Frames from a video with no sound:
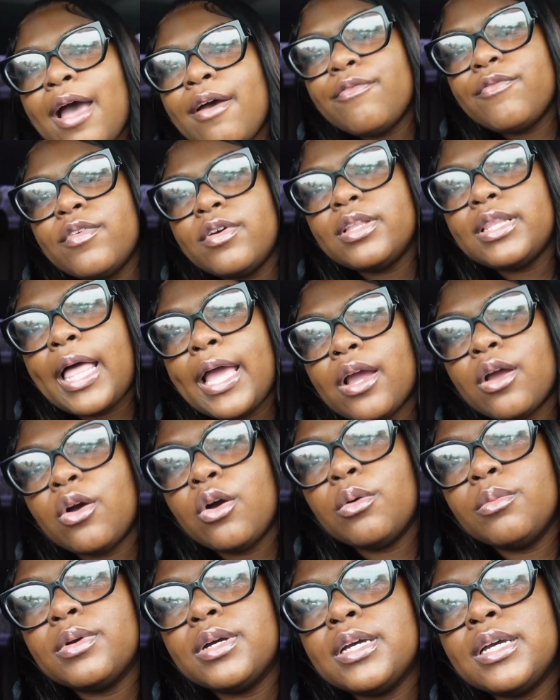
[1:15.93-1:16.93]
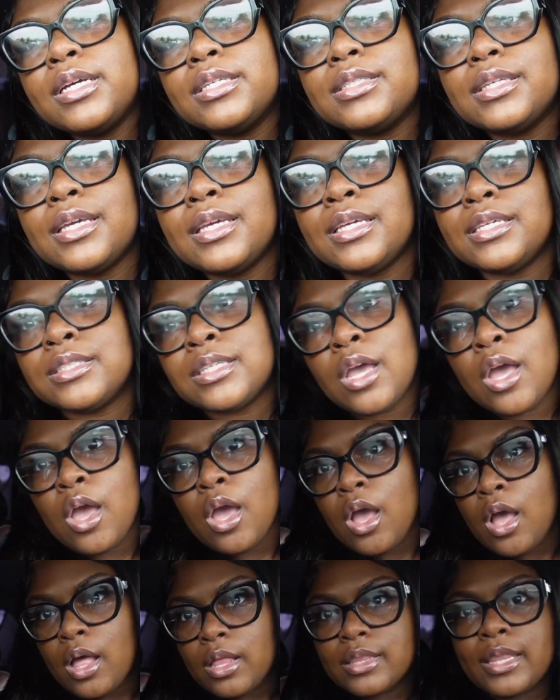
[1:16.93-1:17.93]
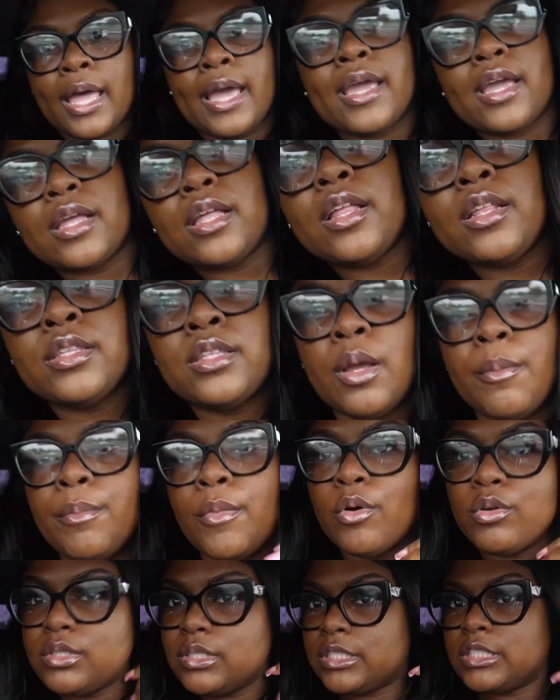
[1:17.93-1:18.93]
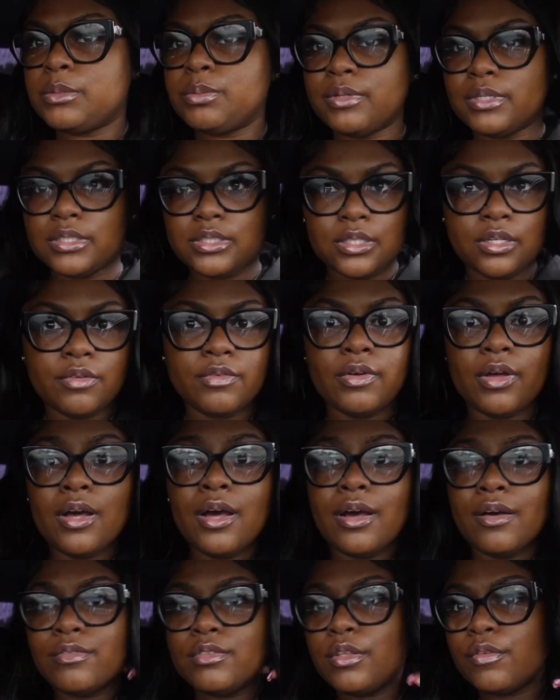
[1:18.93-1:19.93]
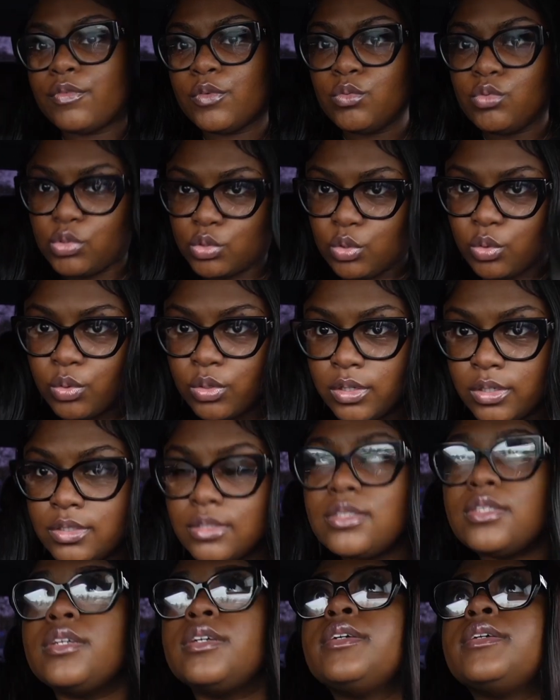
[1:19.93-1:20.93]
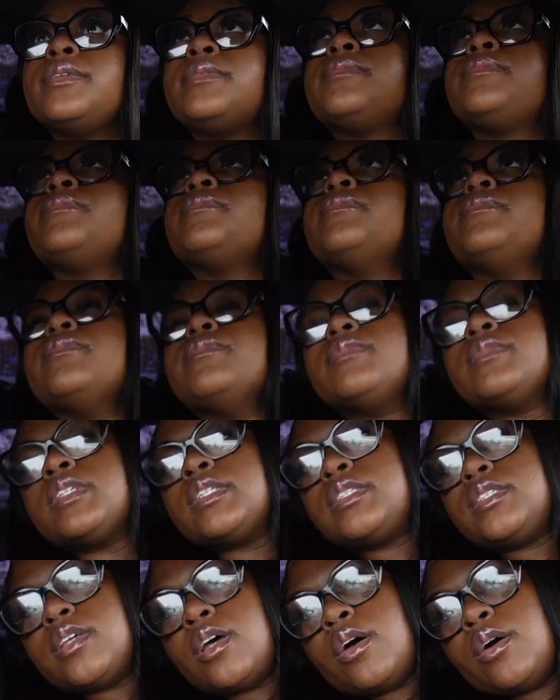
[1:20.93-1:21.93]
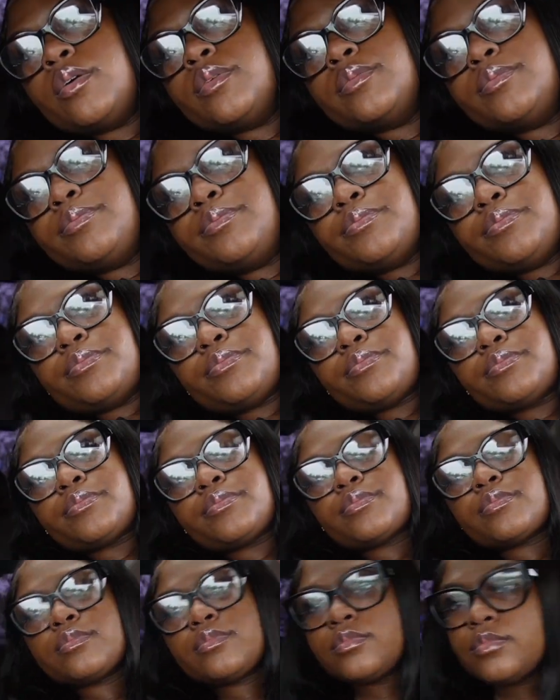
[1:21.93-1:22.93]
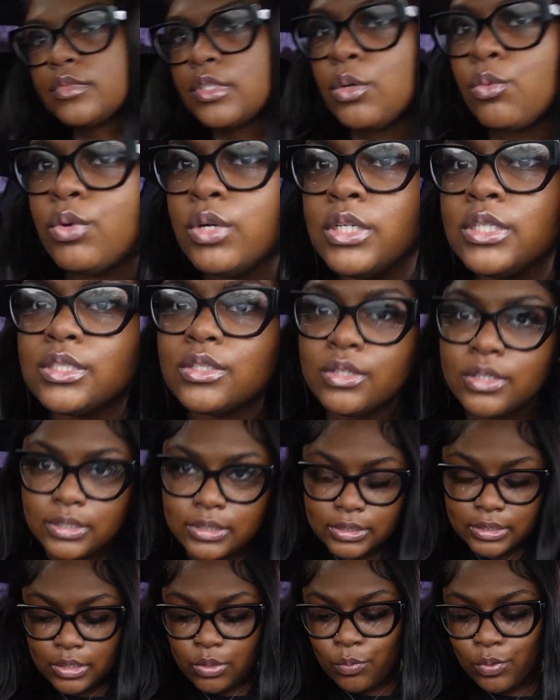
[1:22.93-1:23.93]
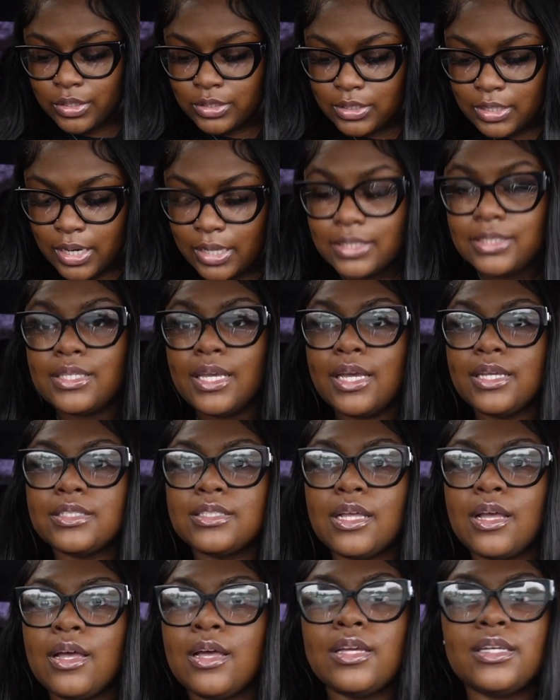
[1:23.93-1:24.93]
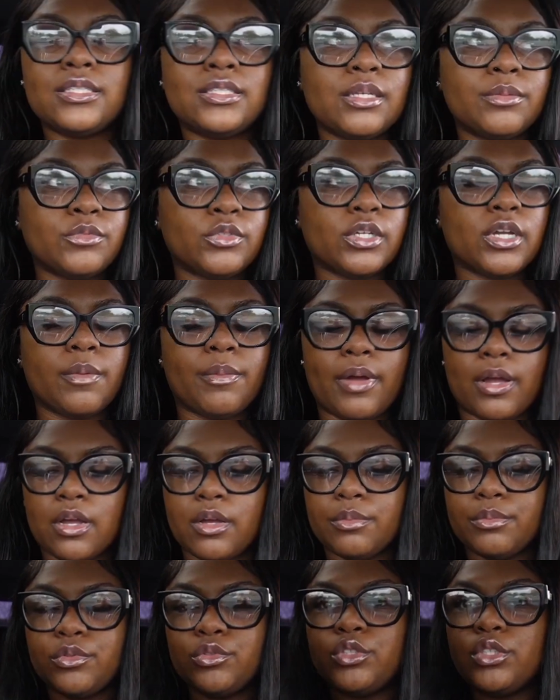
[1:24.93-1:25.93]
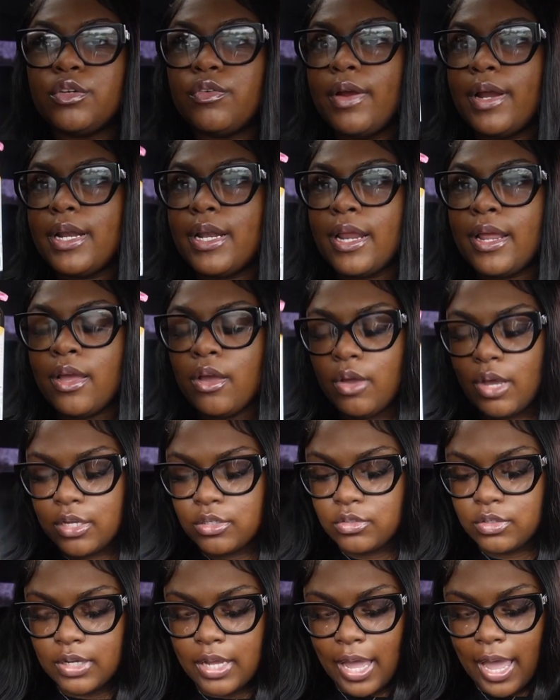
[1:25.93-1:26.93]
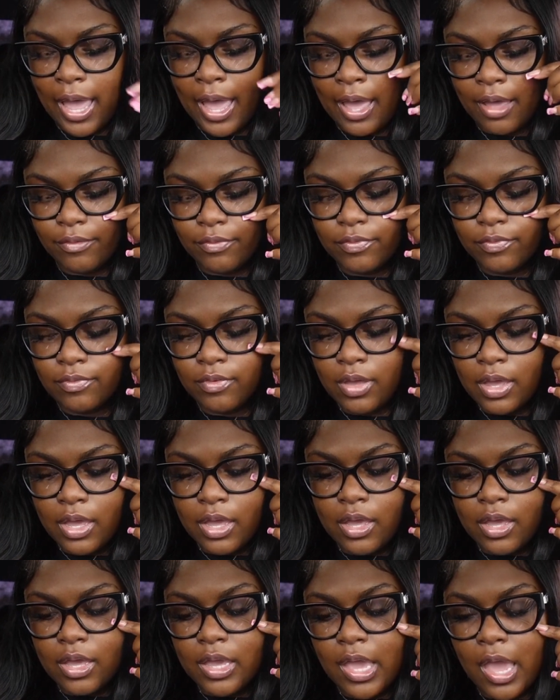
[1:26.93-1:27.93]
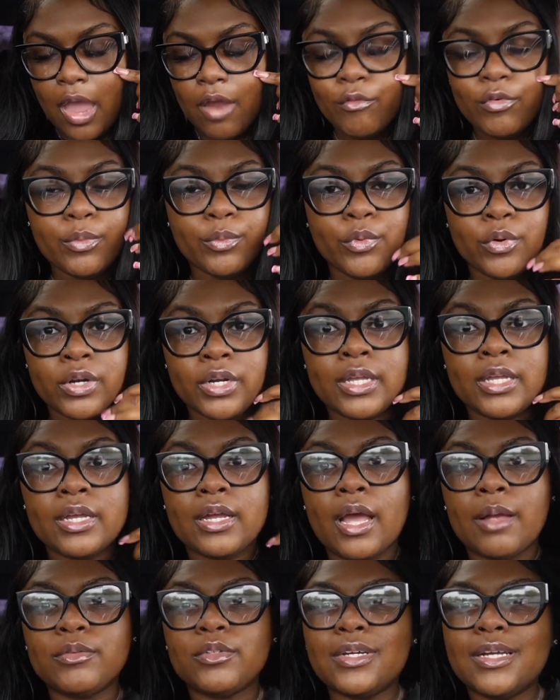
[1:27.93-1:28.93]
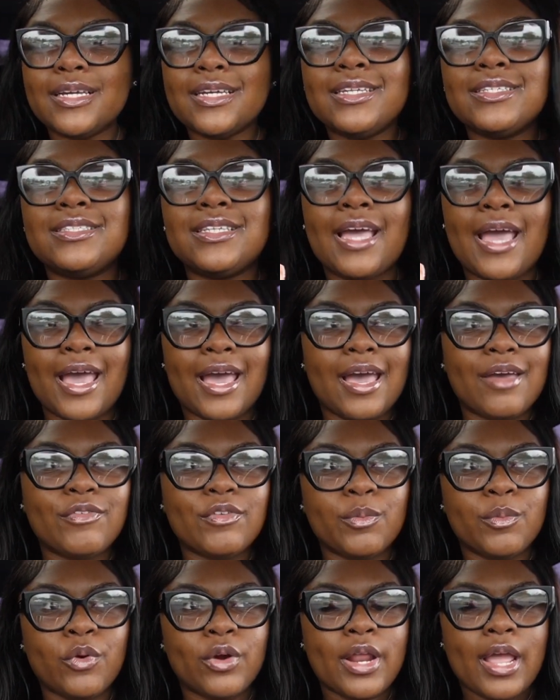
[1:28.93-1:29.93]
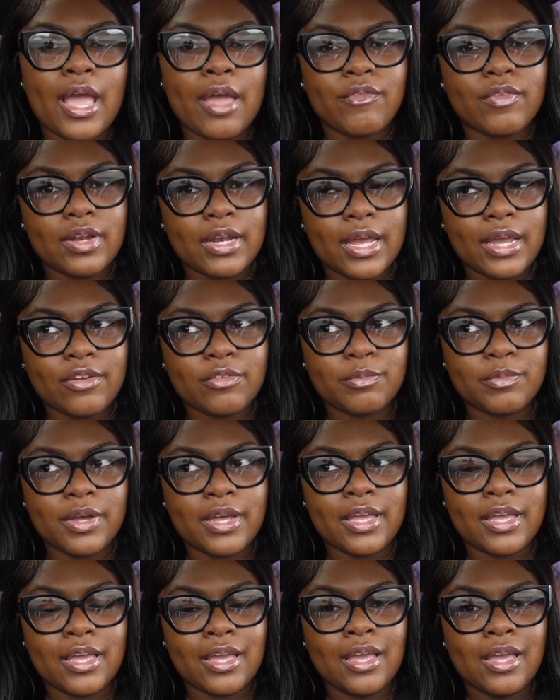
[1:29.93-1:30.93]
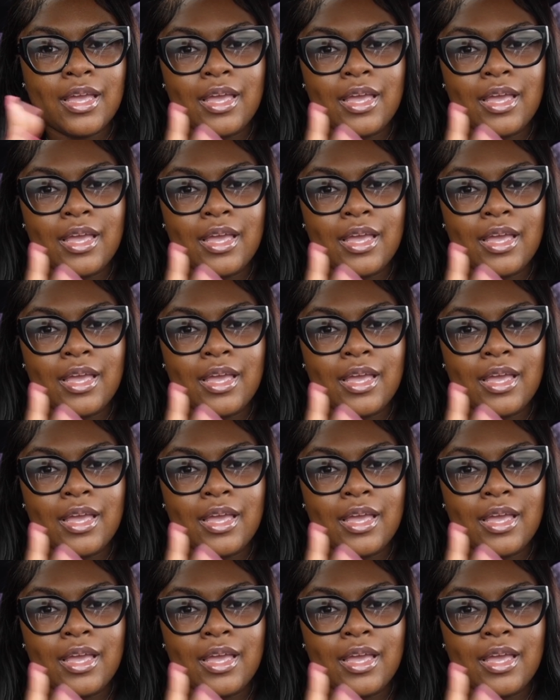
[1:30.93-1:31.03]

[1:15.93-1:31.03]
I feel like Home Goods is like the most expensive of the few stores. So we're just gonna see where today takes us. I'm drinking my kombucha right now. I drink half every morning. I'm trying to get to half in the morning, half at night, but